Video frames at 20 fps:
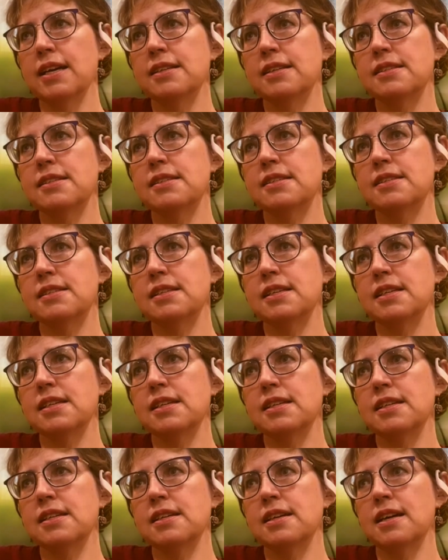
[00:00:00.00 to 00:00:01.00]

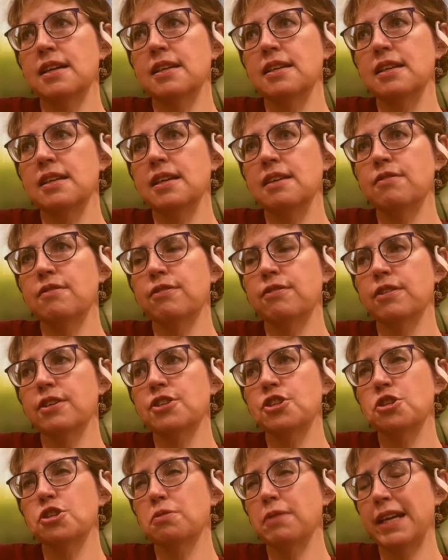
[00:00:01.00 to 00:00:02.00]
see a need for
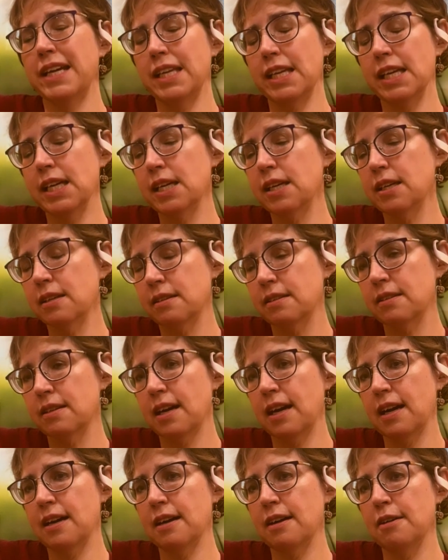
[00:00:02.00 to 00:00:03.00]
training,
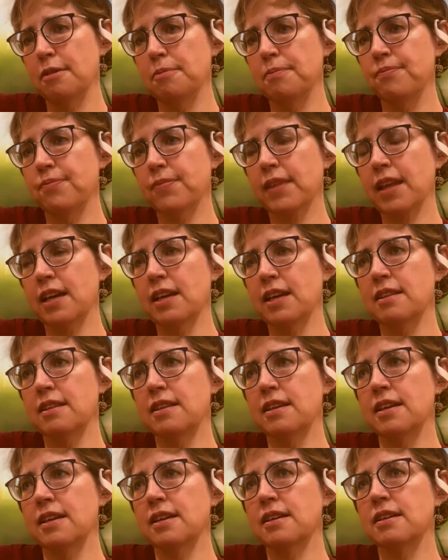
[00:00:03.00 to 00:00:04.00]
and I
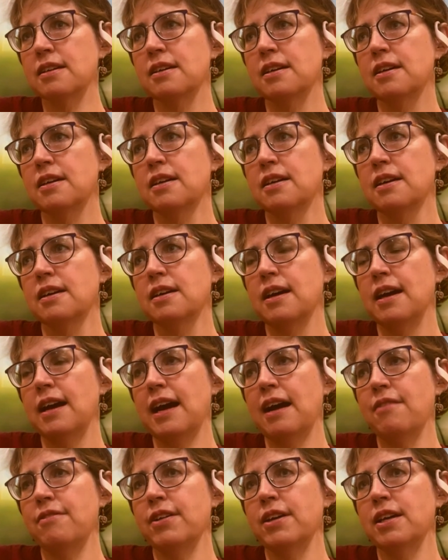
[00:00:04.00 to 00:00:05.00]
think
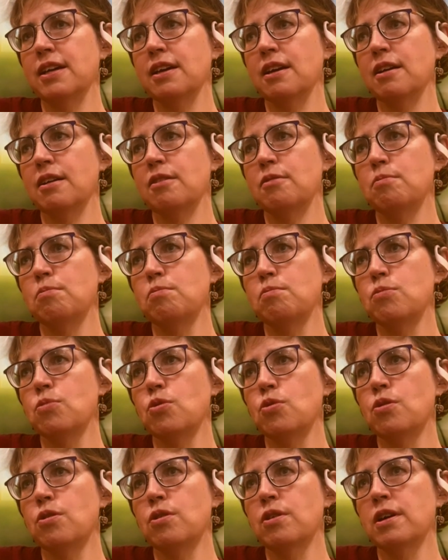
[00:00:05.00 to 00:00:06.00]
having
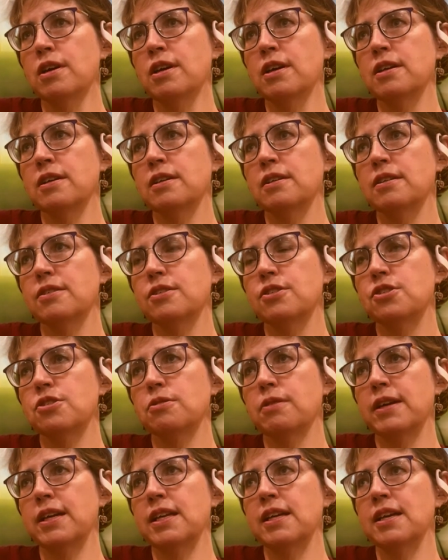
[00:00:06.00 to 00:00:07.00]
more
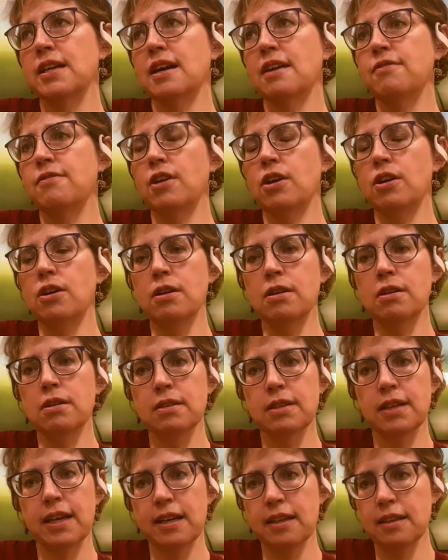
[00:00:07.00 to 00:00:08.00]
training of
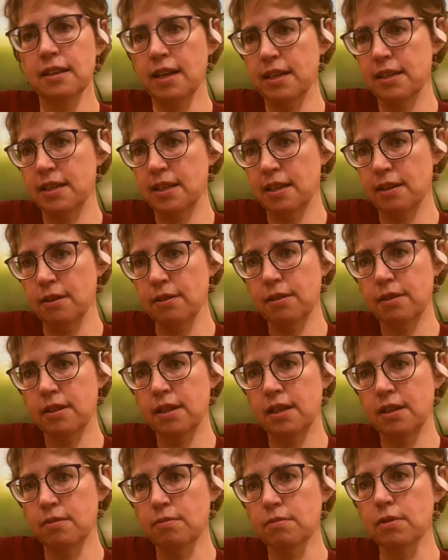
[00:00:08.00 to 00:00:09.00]
all allied health
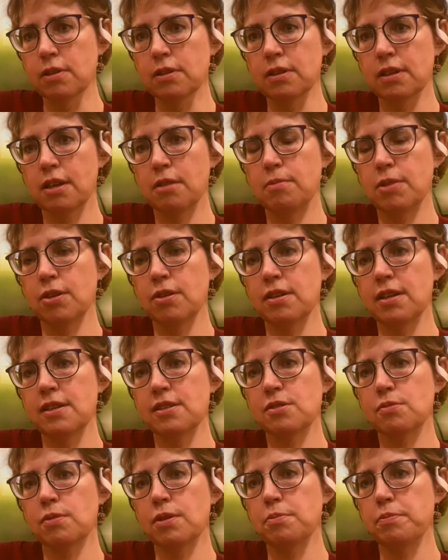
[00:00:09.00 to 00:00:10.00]
in rural
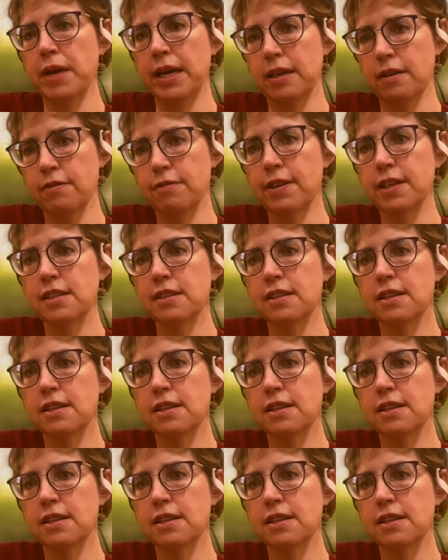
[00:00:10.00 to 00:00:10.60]
communities will benefit.